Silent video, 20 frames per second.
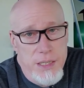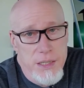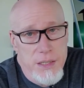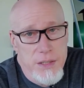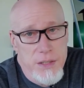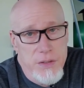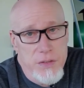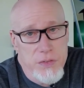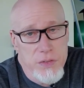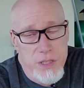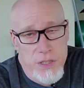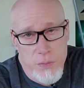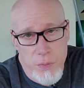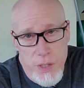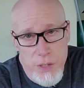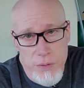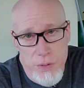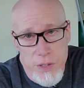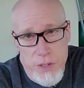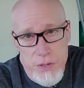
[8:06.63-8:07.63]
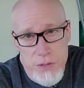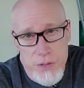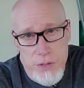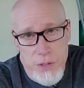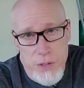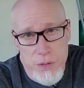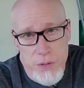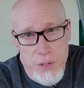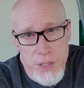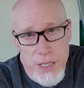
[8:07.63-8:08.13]
his strength to weight
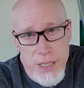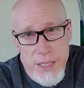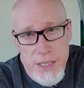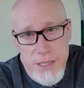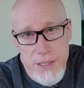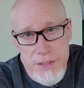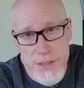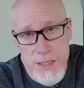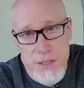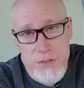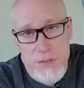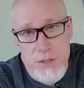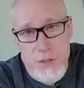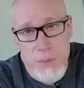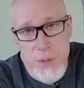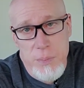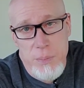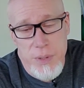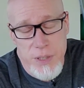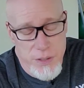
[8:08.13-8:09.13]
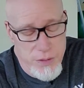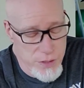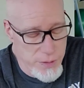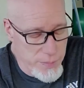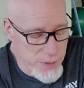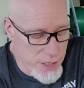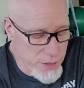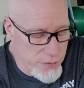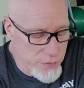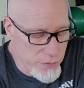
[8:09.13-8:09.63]
ratio is actually a little bit bigger
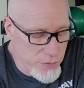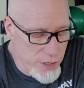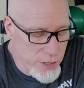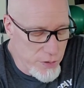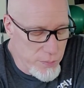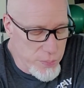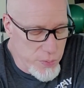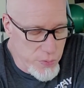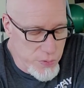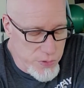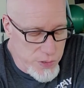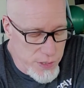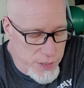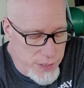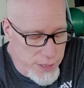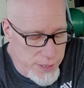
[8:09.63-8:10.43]
than Matthew Vanderpool's.